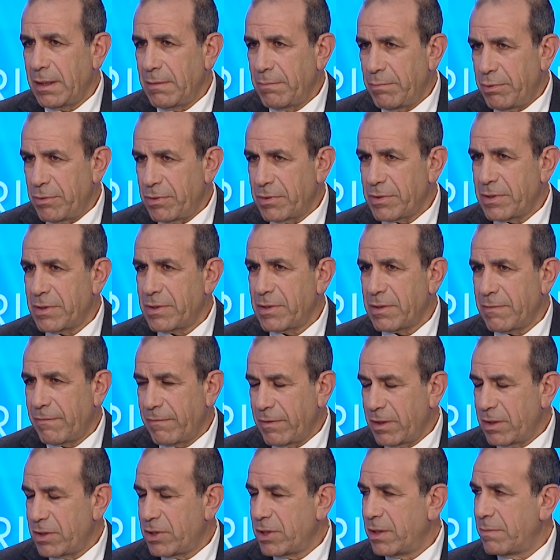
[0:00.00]
importance of
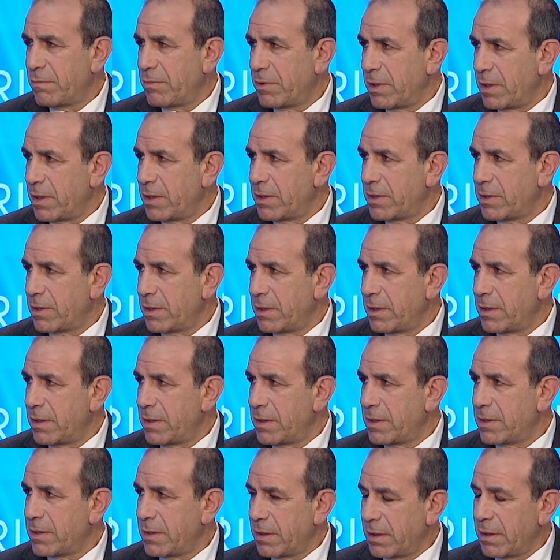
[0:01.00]
Egypt
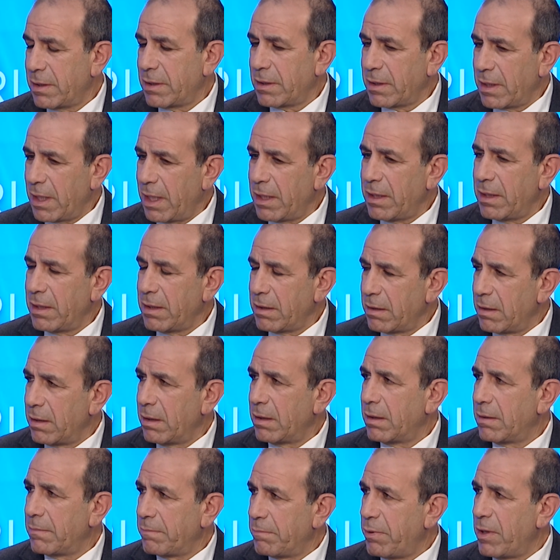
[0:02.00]
is getting
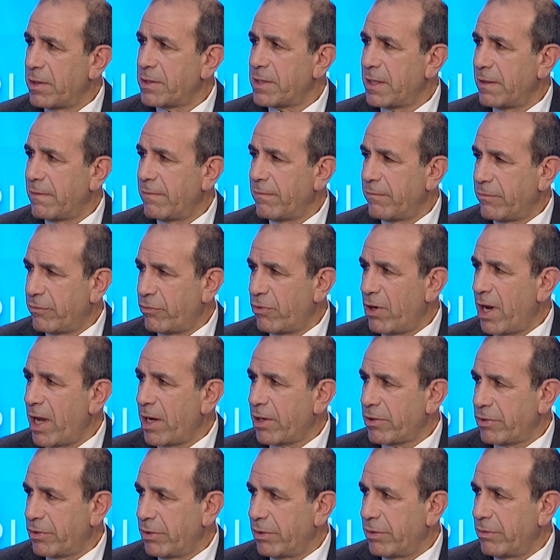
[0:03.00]
positive
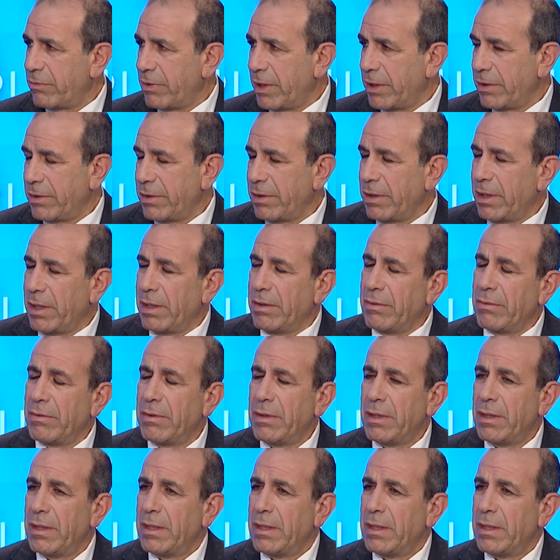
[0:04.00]
traction right now,